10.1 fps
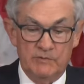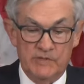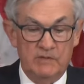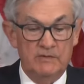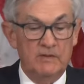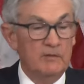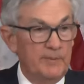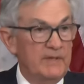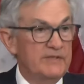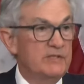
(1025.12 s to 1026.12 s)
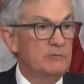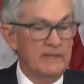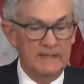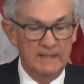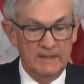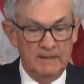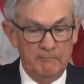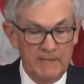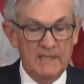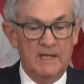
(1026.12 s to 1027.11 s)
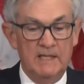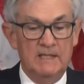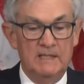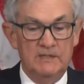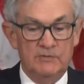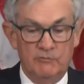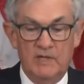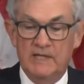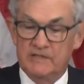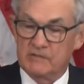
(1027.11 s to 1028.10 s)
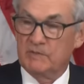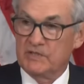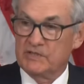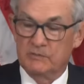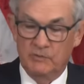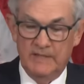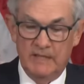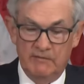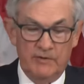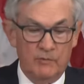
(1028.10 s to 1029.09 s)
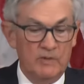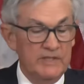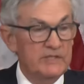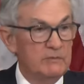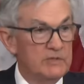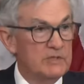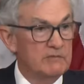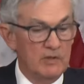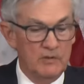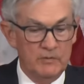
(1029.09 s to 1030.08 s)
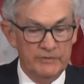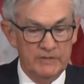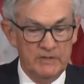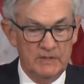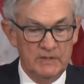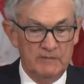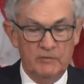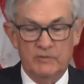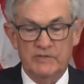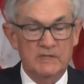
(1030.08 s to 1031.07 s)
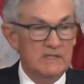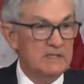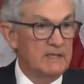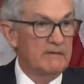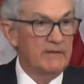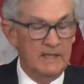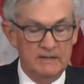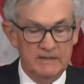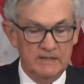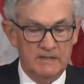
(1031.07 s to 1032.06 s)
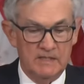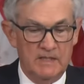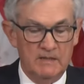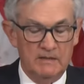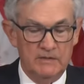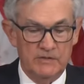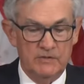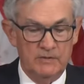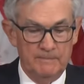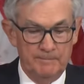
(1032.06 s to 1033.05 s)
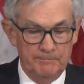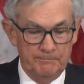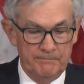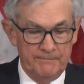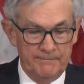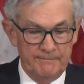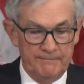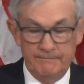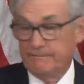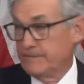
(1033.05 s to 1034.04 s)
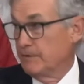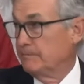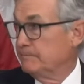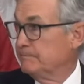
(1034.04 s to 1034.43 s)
as a result, our policy rate may not need to rise as much as it would have otherwise to achieve our goals. Of course, the extent of that is highly uncertain. So,